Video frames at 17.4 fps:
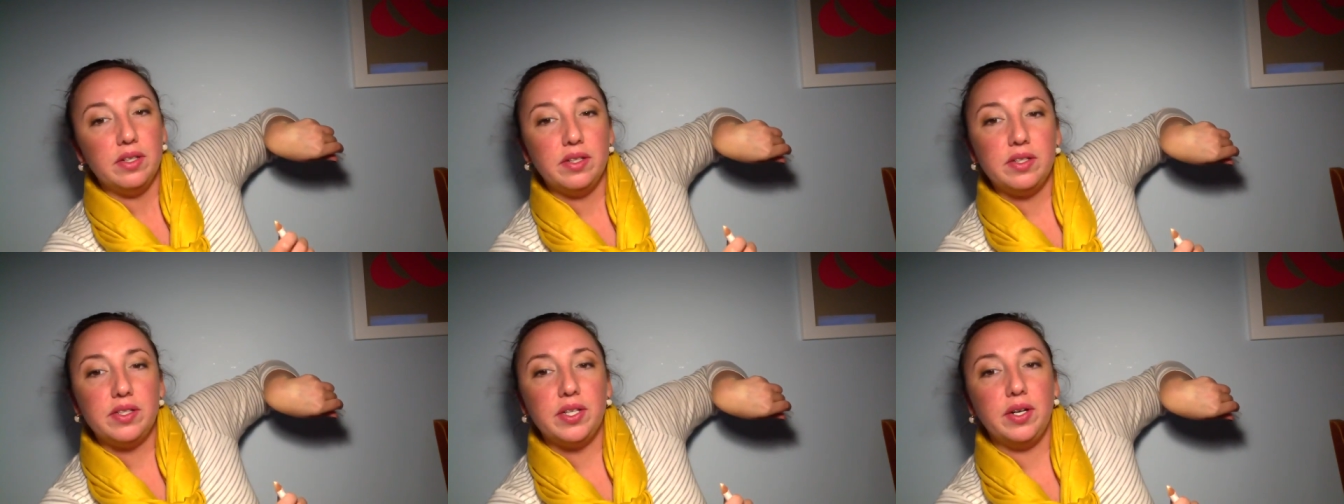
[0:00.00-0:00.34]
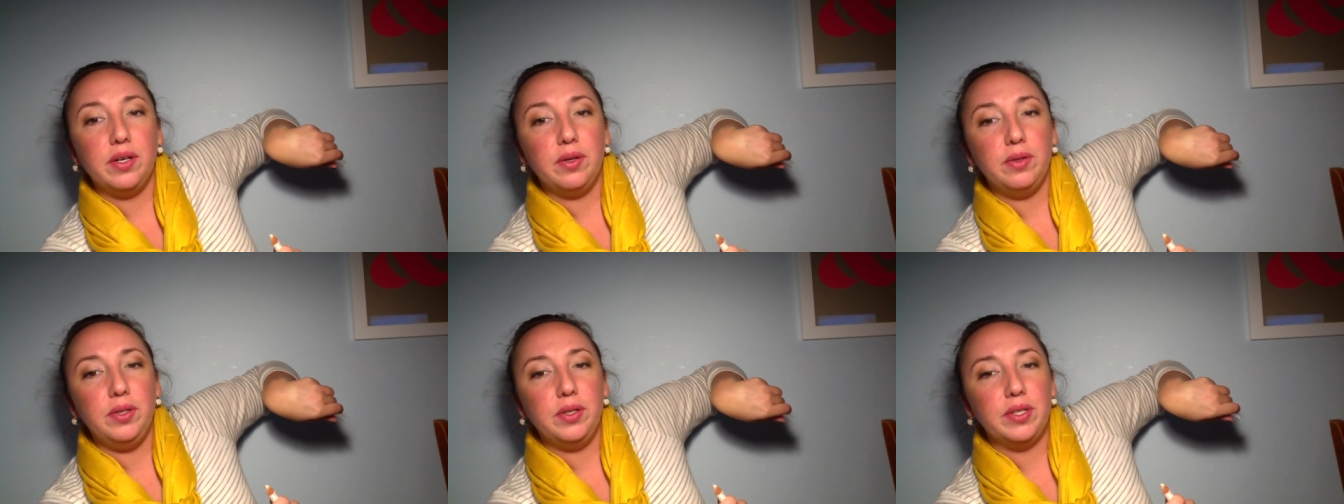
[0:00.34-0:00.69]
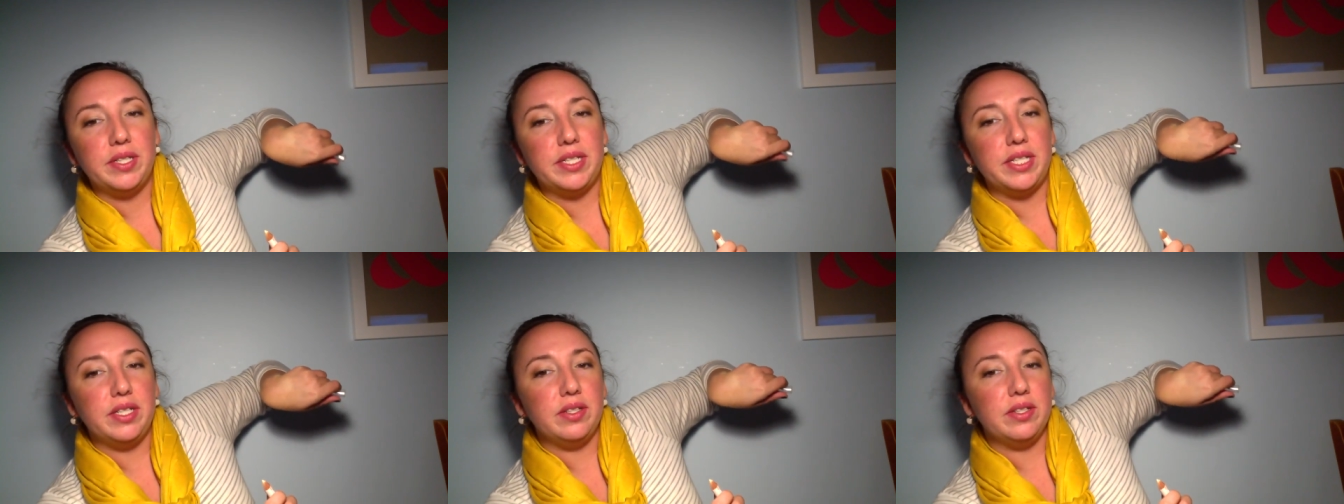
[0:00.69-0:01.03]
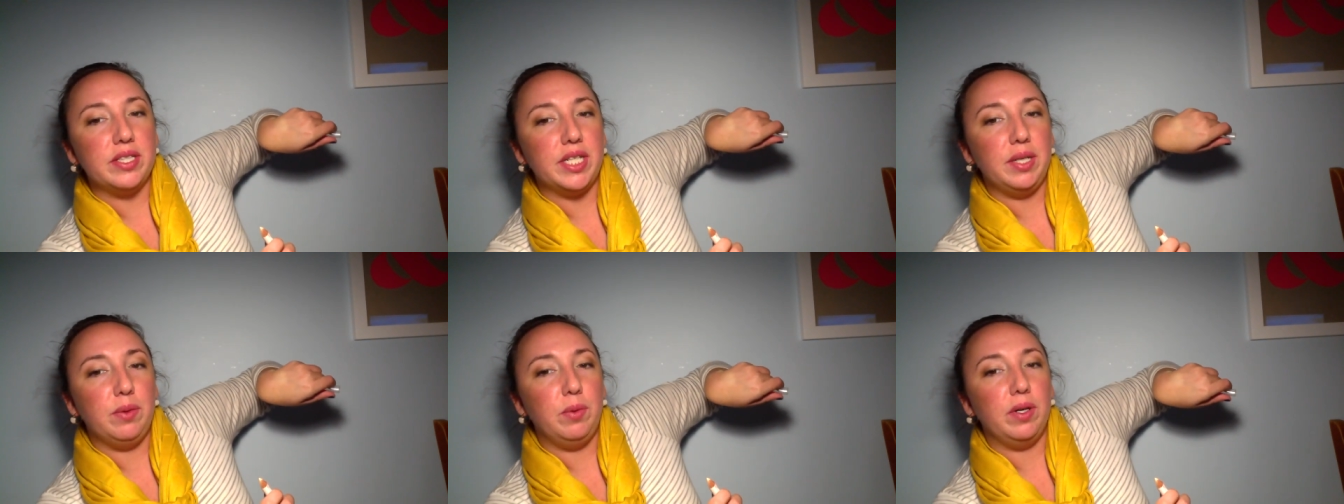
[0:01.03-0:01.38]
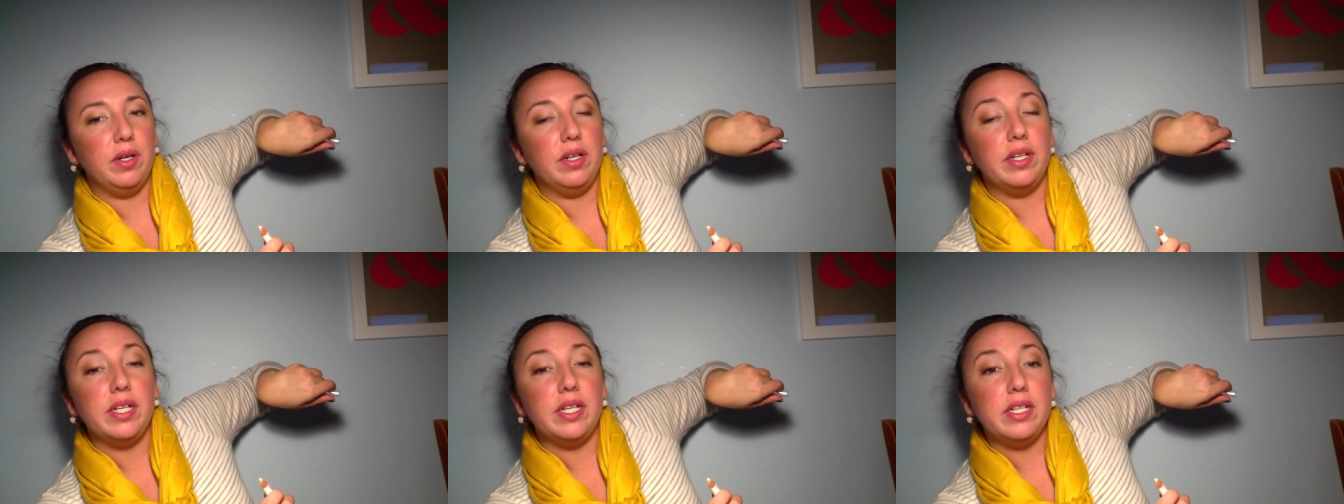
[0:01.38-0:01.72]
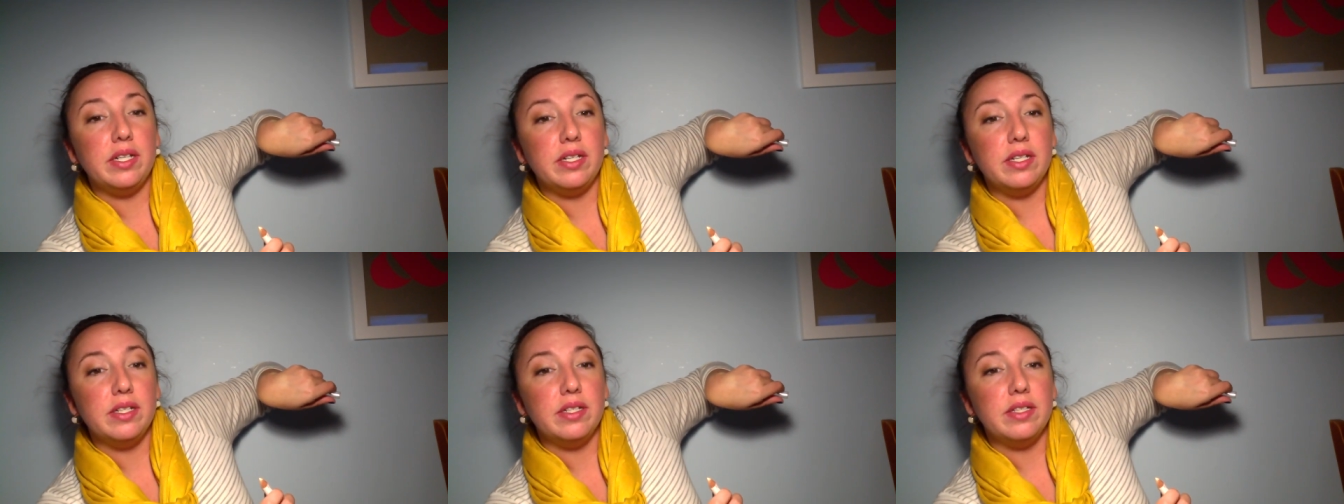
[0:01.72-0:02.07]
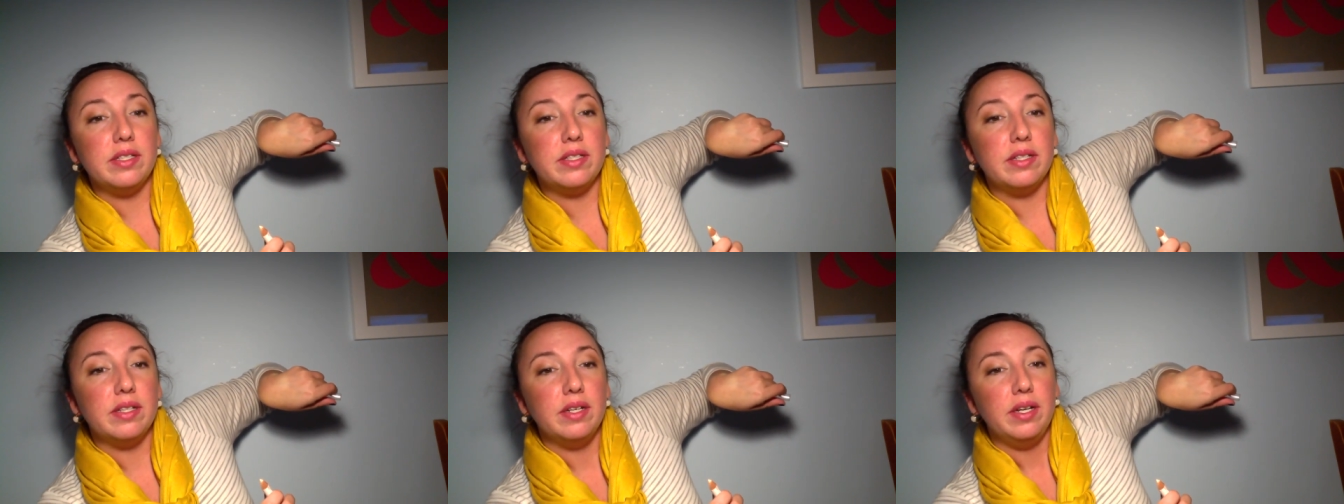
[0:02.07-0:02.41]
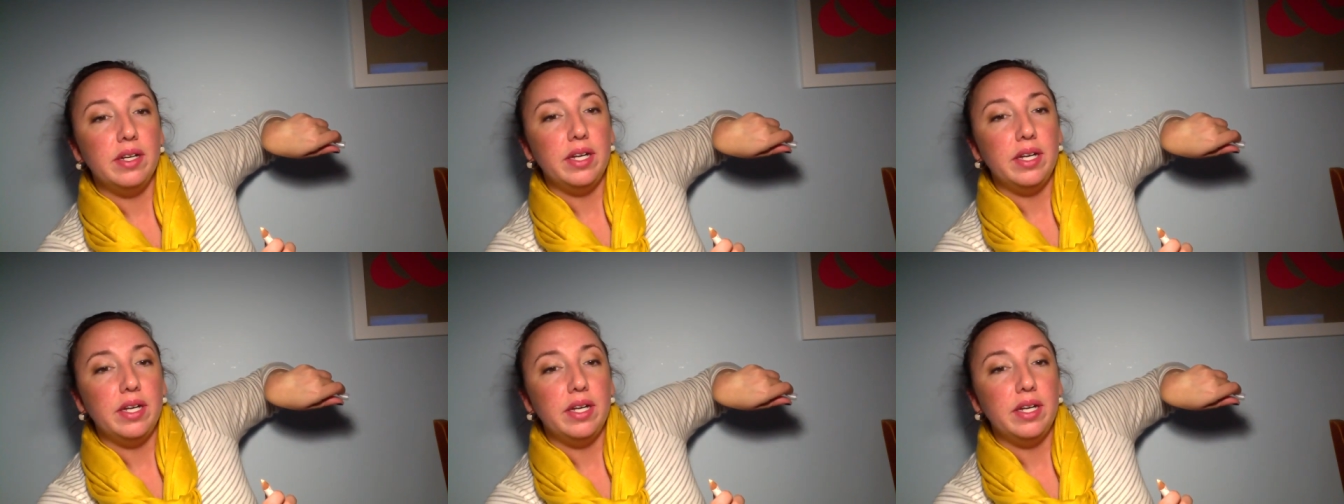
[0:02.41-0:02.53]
So you can still see where it is,